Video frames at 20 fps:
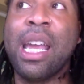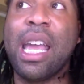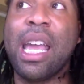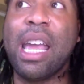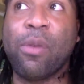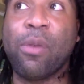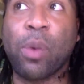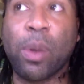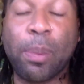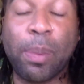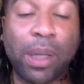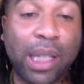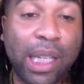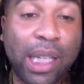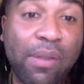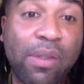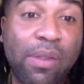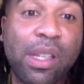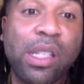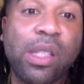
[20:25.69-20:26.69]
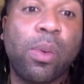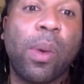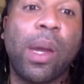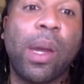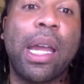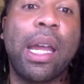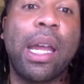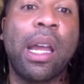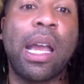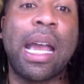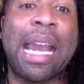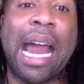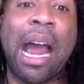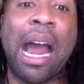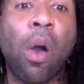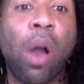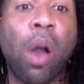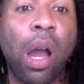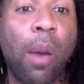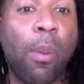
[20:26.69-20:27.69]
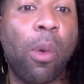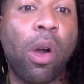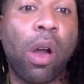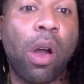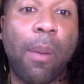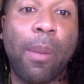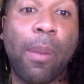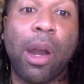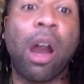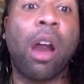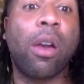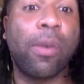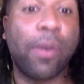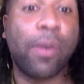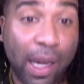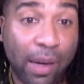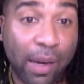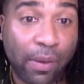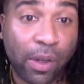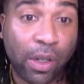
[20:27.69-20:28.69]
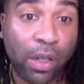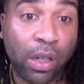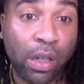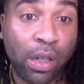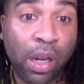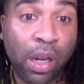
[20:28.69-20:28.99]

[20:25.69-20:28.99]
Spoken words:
if we believe this way, an outcome will come in our favor.